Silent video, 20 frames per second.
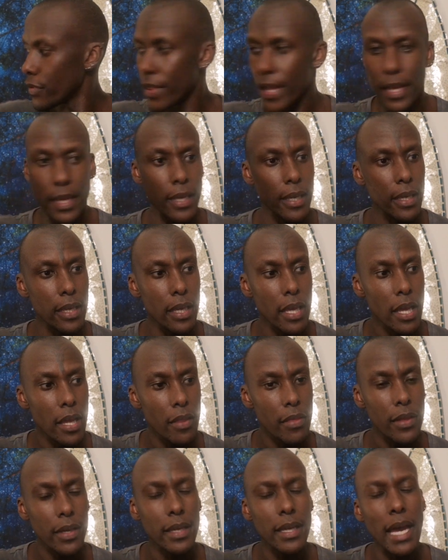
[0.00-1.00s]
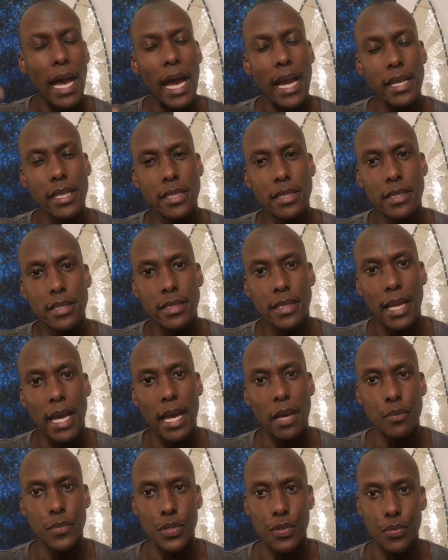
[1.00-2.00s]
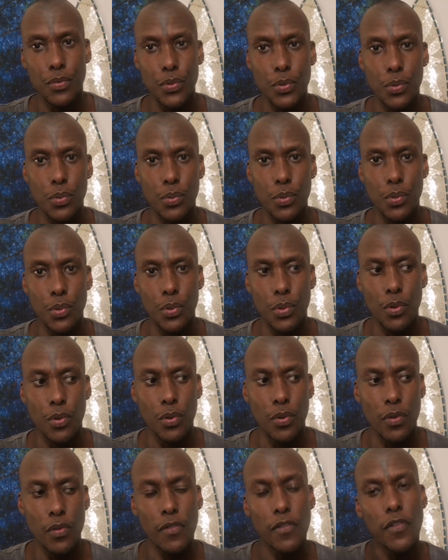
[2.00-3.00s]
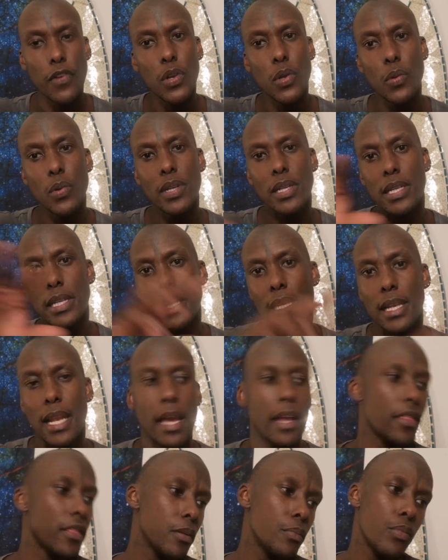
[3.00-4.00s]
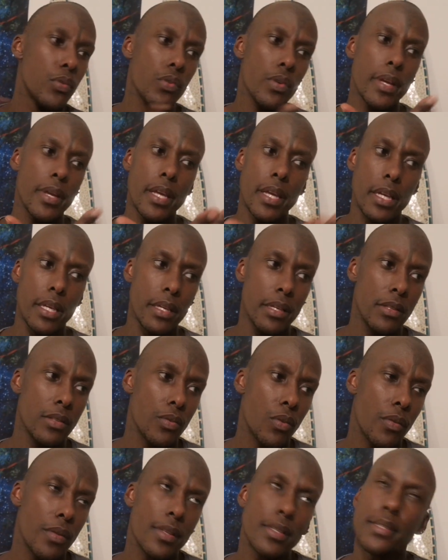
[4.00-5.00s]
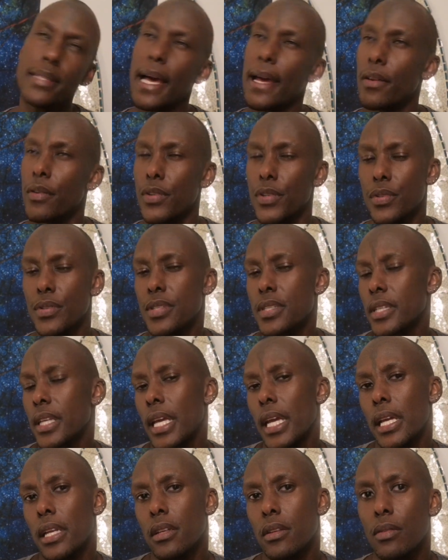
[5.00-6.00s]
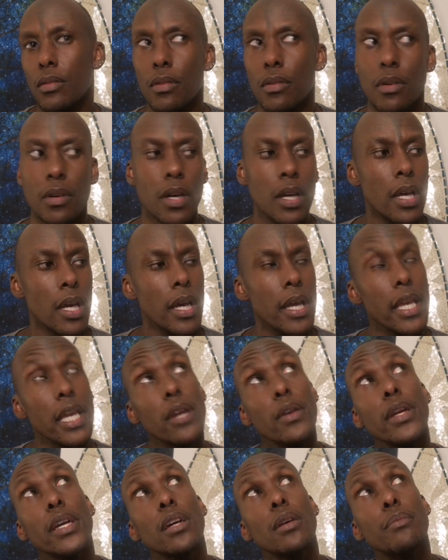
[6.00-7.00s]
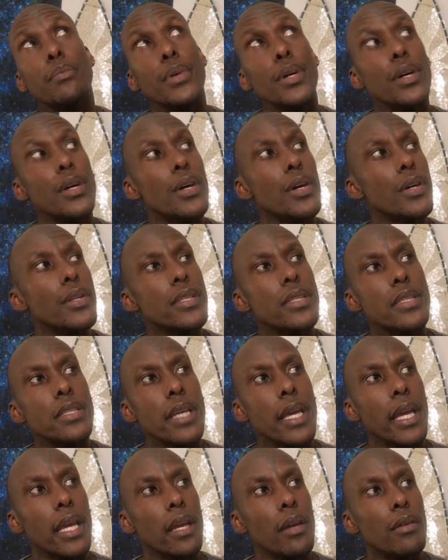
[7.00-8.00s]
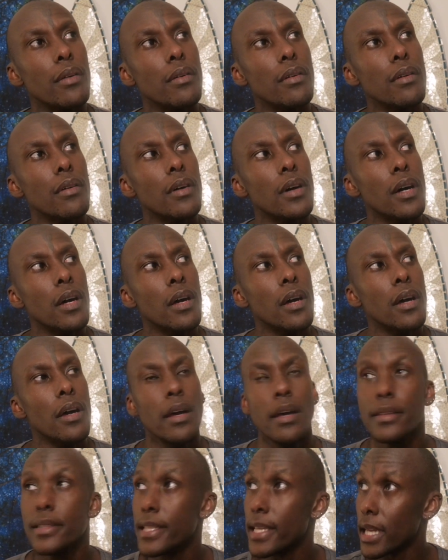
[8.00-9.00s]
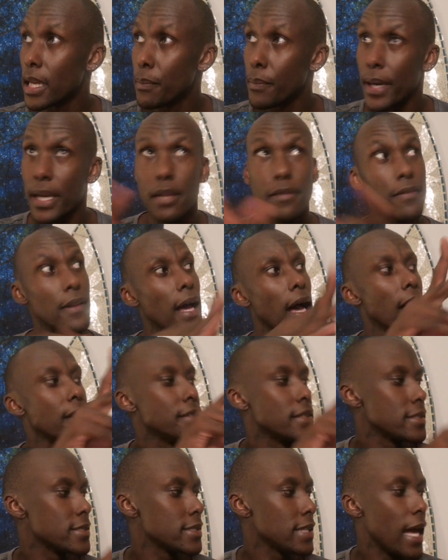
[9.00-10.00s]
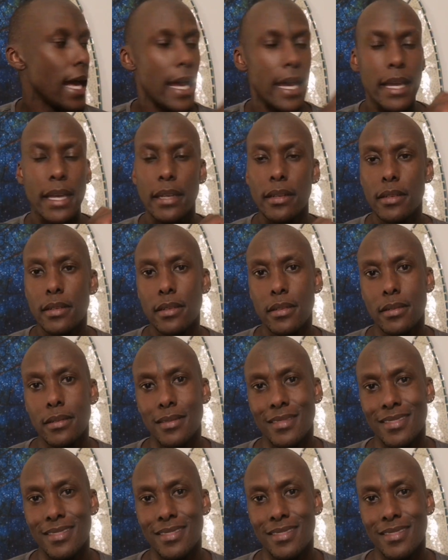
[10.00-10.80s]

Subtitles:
the guidance comes through fluidly, like the breeze or the sun on your skin, or hearing a bird sing, or seeing a butterfly as a sign.